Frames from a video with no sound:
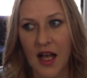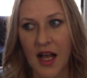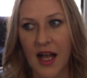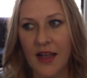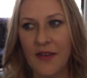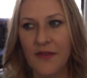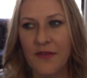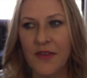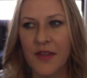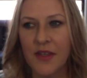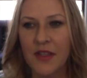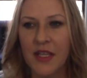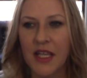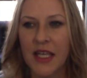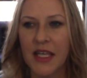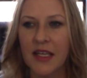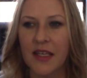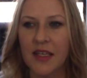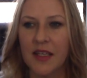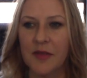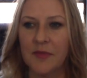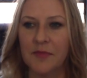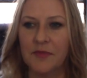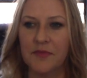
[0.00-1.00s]
I feel
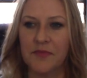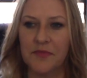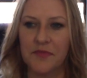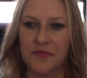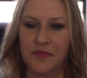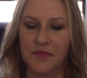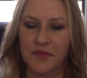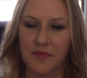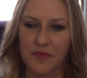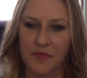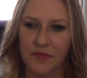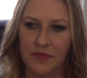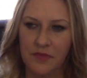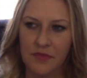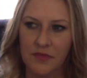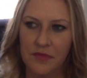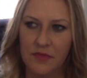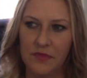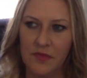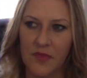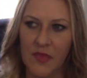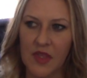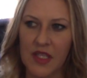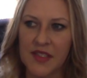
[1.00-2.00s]
like
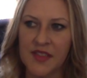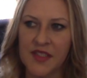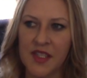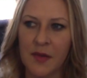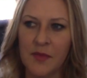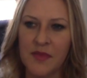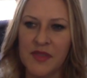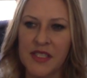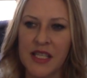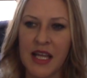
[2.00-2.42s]
some